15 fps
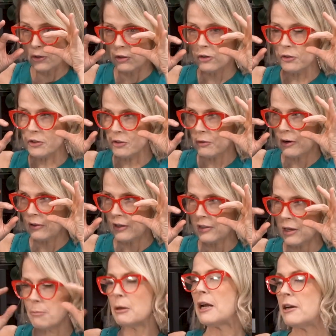circles around that
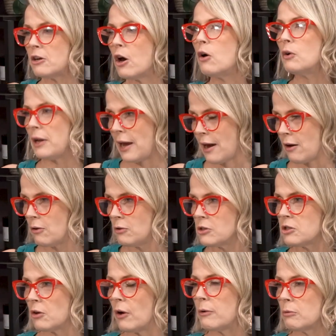time. But I know now,
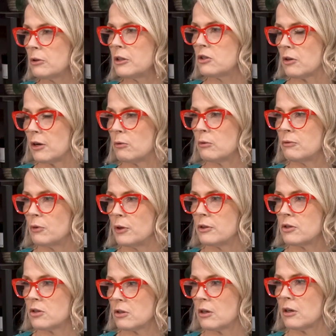so I really try to avoid
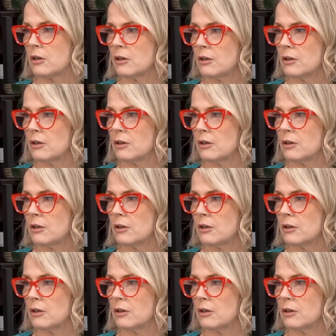the sugar.